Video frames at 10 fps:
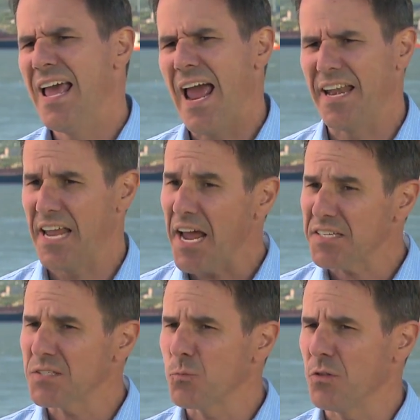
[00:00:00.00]
And
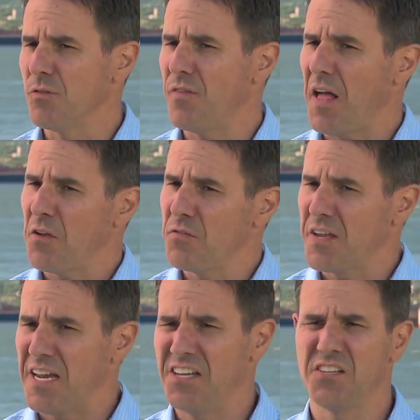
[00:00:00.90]
yes, when the value of the
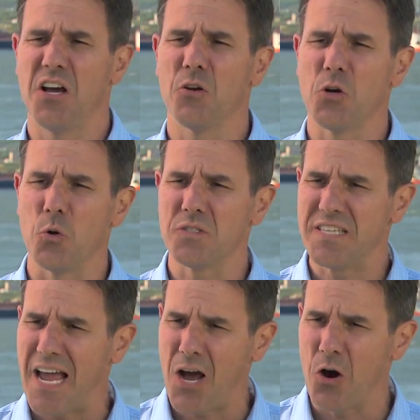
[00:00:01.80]
Canadian dollar goes
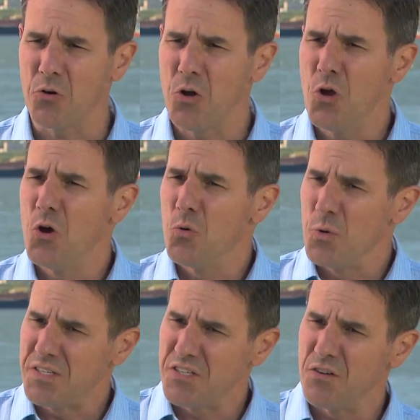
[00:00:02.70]
down,
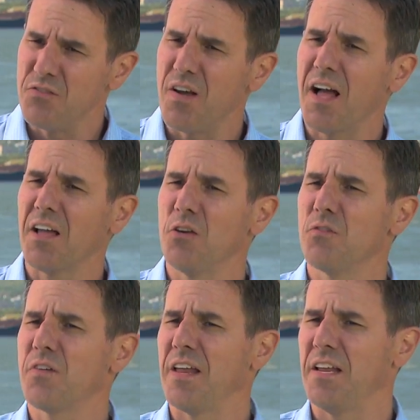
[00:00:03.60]
we see the value
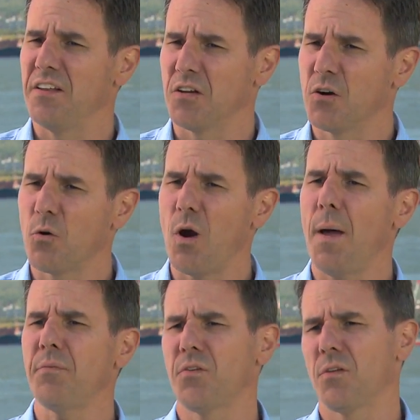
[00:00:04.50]
of Canadian
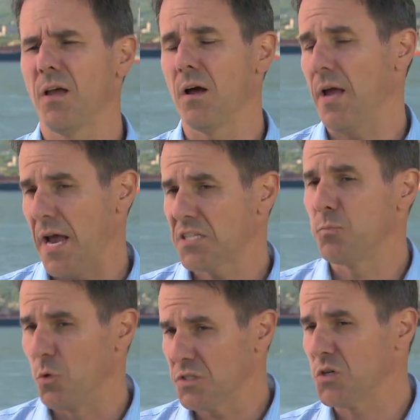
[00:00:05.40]
crops uh,
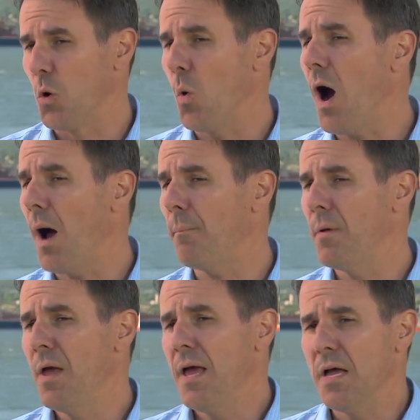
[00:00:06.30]
exports go up,
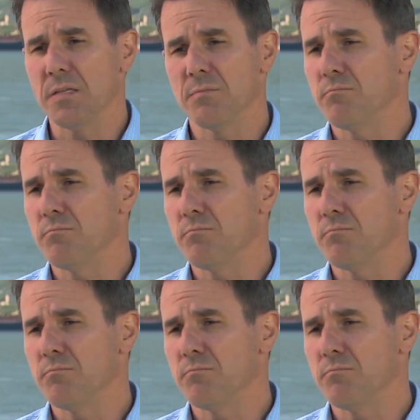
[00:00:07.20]
uh,